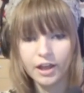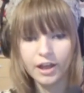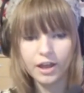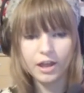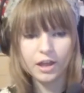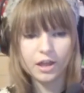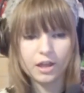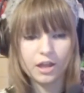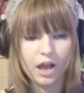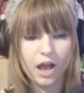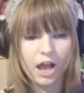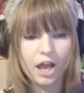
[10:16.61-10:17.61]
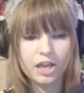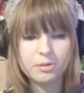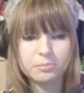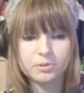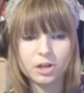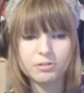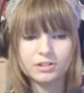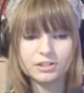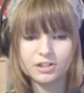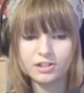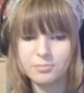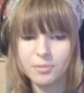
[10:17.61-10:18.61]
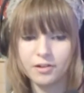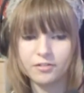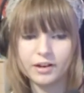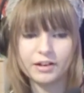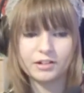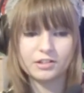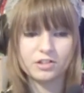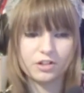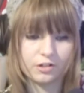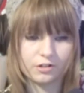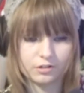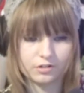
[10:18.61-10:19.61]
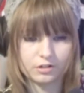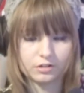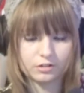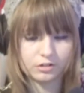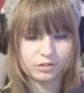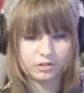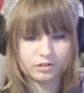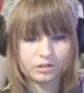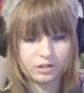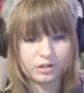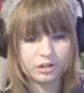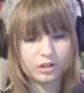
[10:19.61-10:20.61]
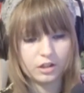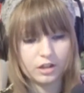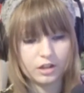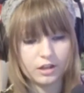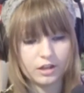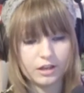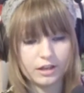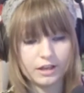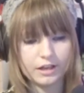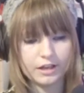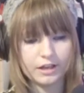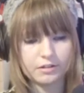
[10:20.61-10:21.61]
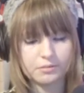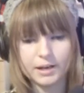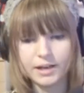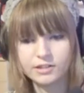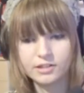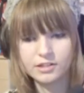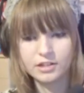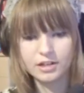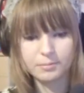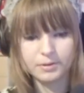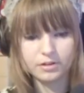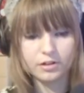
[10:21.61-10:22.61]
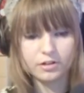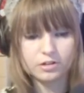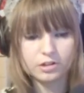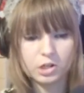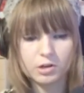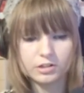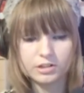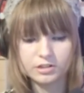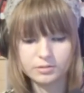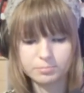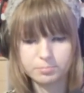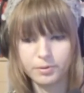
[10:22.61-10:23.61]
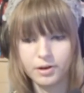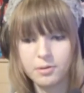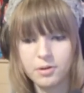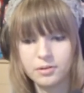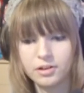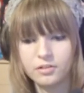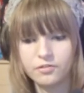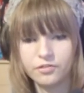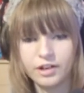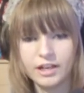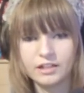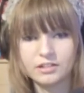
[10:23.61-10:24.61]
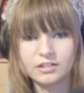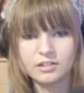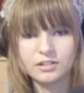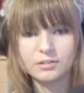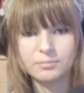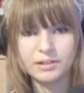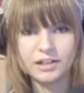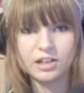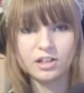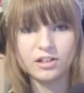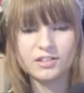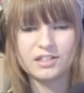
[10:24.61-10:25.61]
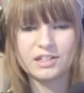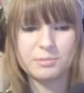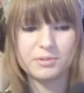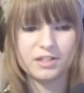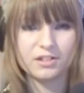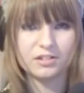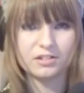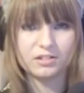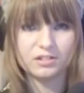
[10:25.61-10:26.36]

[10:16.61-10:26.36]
I'm going to do some upgrades as usual. And Mike's asleep, and those two are just kind of good friends. But they're going to go to sleep soon.